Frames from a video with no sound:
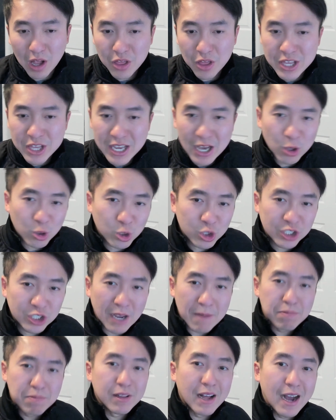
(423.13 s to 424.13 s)
the other
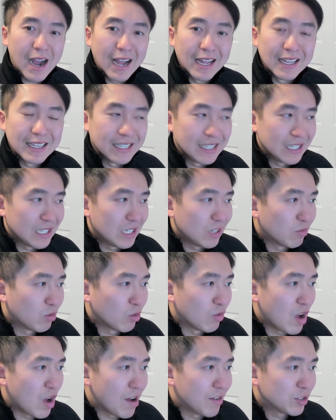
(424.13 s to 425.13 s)
subplot
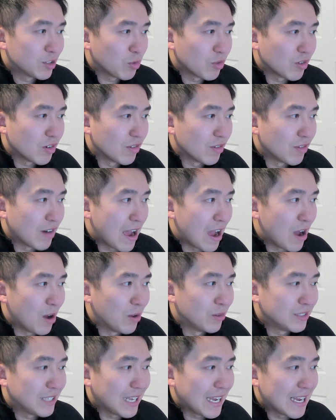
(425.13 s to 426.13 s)
revolves
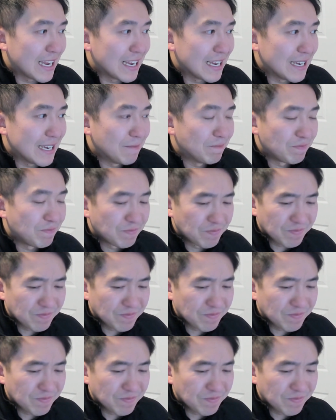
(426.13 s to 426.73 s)
around a